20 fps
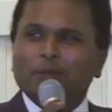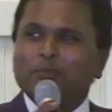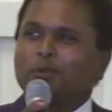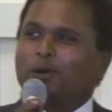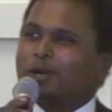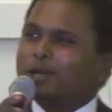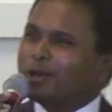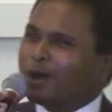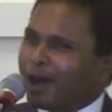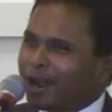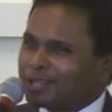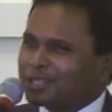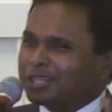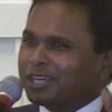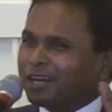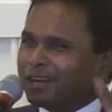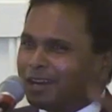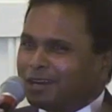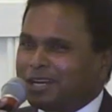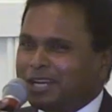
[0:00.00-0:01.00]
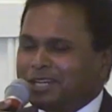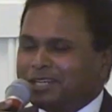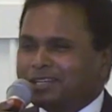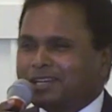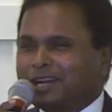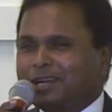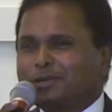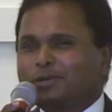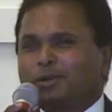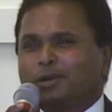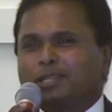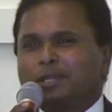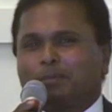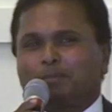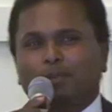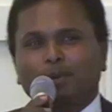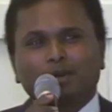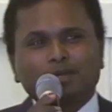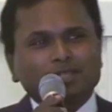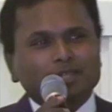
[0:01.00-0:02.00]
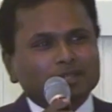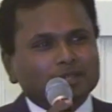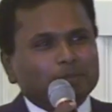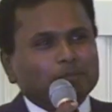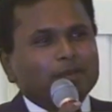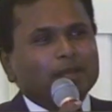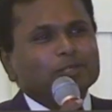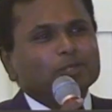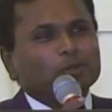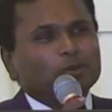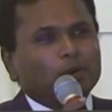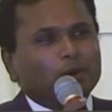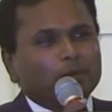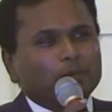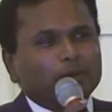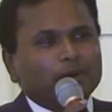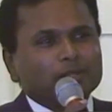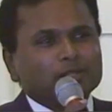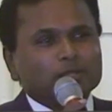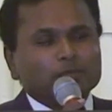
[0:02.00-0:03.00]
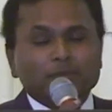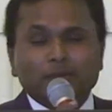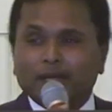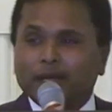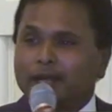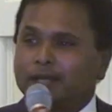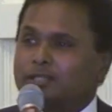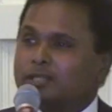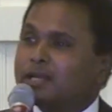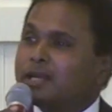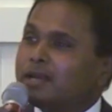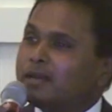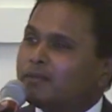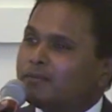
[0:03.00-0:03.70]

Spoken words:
but you also need to control the purse of the major corporation, because